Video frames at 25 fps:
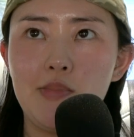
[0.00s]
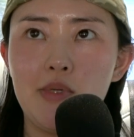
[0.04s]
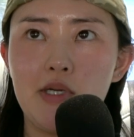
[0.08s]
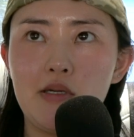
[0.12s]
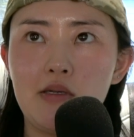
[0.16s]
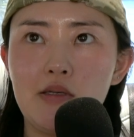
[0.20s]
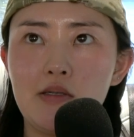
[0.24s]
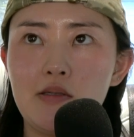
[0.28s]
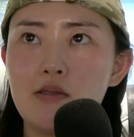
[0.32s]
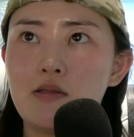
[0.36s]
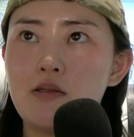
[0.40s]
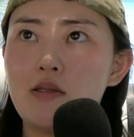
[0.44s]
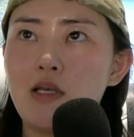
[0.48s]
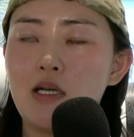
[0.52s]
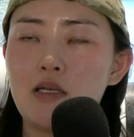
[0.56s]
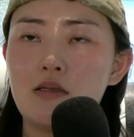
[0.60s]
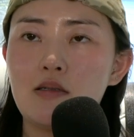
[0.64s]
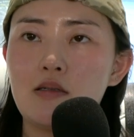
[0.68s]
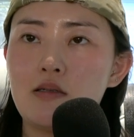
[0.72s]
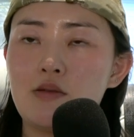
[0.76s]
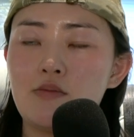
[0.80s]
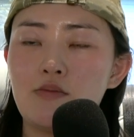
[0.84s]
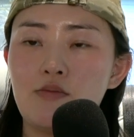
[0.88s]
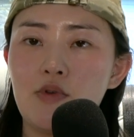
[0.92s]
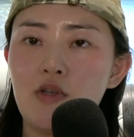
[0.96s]
because that
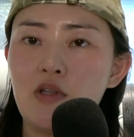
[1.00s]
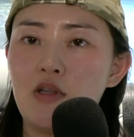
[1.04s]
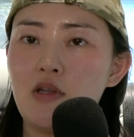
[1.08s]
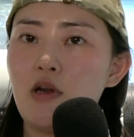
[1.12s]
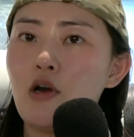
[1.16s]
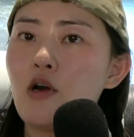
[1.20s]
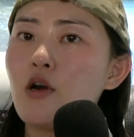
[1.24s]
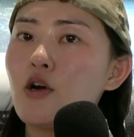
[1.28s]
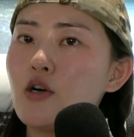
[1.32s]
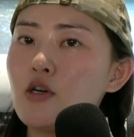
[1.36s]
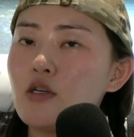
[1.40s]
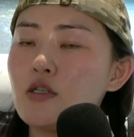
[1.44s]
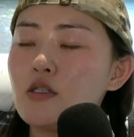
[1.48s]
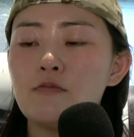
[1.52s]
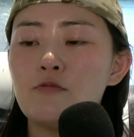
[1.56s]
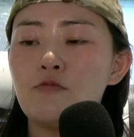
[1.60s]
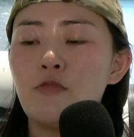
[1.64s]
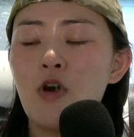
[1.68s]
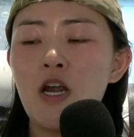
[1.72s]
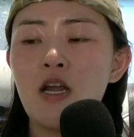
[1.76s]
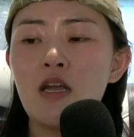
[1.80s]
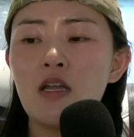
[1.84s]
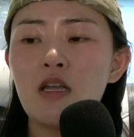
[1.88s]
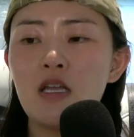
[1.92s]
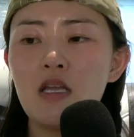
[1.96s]
doesn't really hurt,
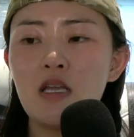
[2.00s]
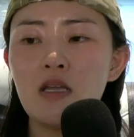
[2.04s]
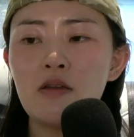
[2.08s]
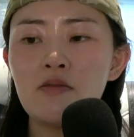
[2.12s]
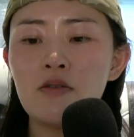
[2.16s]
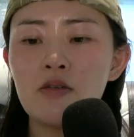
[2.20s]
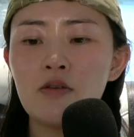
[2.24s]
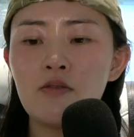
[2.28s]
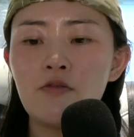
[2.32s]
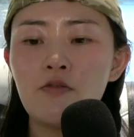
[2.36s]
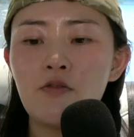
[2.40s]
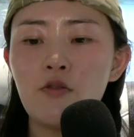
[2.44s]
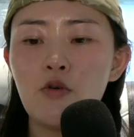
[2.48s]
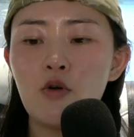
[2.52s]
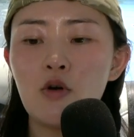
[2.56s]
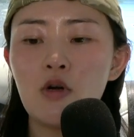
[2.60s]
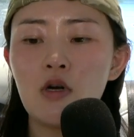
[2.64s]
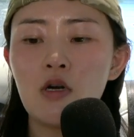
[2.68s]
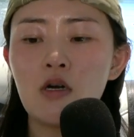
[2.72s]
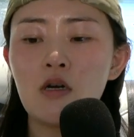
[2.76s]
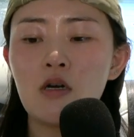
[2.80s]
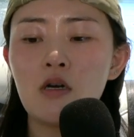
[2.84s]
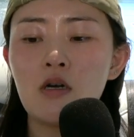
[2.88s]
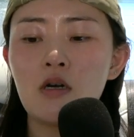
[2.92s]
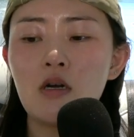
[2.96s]
right? Even
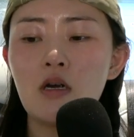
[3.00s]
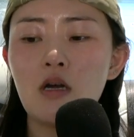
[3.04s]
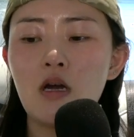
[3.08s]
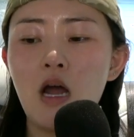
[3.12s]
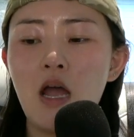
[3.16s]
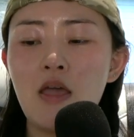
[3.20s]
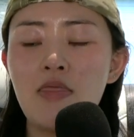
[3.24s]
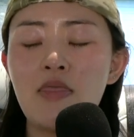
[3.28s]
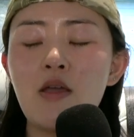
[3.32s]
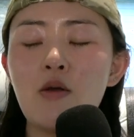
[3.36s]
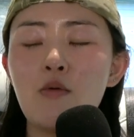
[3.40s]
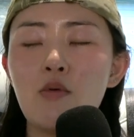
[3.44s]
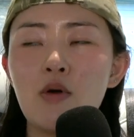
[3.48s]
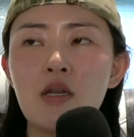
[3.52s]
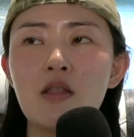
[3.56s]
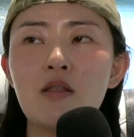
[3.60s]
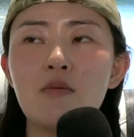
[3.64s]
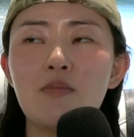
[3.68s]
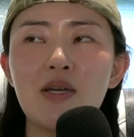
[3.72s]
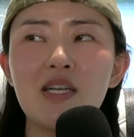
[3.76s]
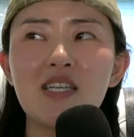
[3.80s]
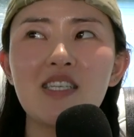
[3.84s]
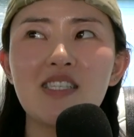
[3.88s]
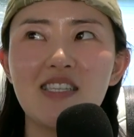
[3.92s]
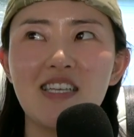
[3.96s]
for, I think one of the
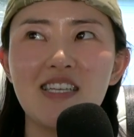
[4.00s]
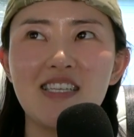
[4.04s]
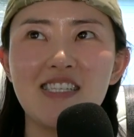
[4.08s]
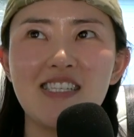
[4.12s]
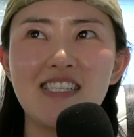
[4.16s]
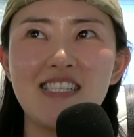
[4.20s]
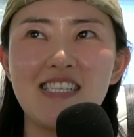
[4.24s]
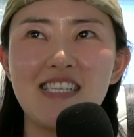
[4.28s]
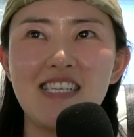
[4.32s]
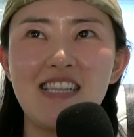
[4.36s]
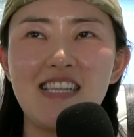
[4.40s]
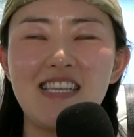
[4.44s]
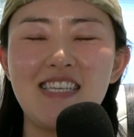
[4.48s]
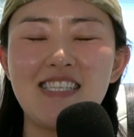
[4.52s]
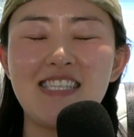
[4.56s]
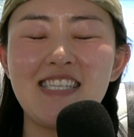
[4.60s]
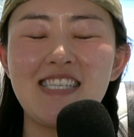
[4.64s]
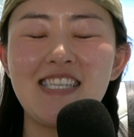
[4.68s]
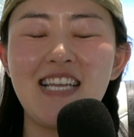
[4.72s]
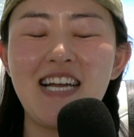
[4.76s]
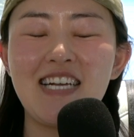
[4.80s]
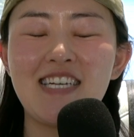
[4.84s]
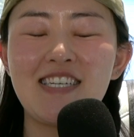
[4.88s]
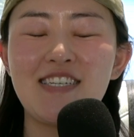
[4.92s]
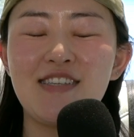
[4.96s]
biggest lessons in this is
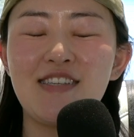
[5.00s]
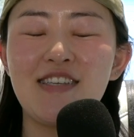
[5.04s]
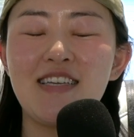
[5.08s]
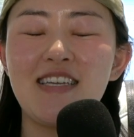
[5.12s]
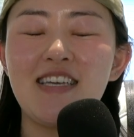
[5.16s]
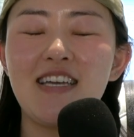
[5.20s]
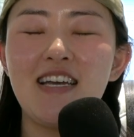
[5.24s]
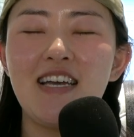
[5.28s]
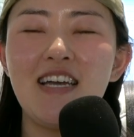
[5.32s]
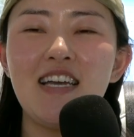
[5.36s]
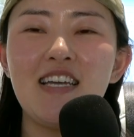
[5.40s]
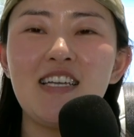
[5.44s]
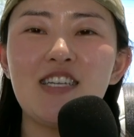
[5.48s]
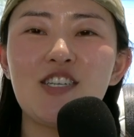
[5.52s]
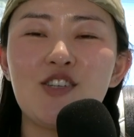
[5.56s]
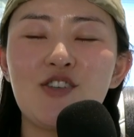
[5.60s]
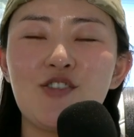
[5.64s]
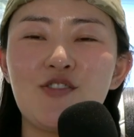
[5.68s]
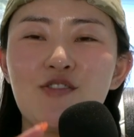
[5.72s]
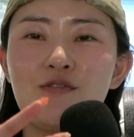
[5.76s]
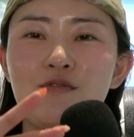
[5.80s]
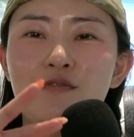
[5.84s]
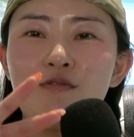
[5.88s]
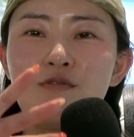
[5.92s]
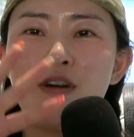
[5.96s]
actually
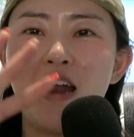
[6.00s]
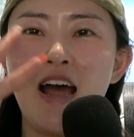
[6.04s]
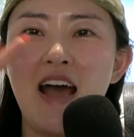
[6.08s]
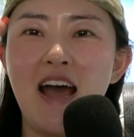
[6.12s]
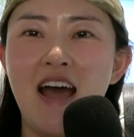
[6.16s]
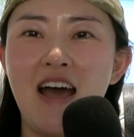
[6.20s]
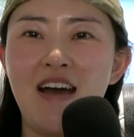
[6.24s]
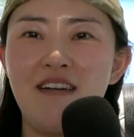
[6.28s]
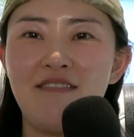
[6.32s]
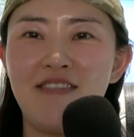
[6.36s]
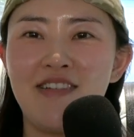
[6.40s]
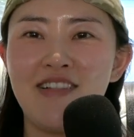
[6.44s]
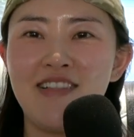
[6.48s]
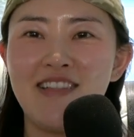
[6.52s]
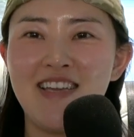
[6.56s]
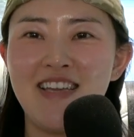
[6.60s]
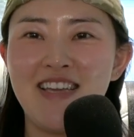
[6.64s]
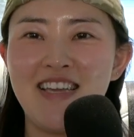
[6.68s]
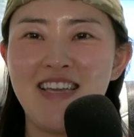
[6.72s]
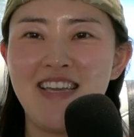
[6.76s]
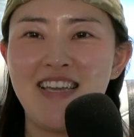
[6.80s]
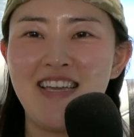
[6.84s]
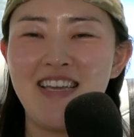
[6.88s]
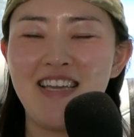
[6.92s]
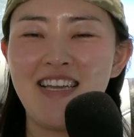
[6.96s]

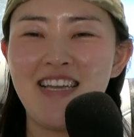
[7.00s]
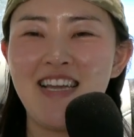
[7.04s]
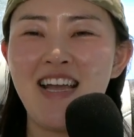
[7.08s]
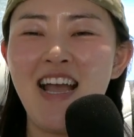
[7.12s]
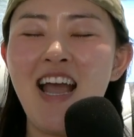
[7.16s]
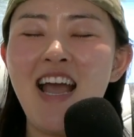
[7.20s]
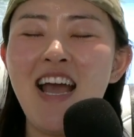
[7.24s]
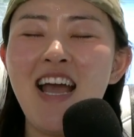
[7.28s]
traveling.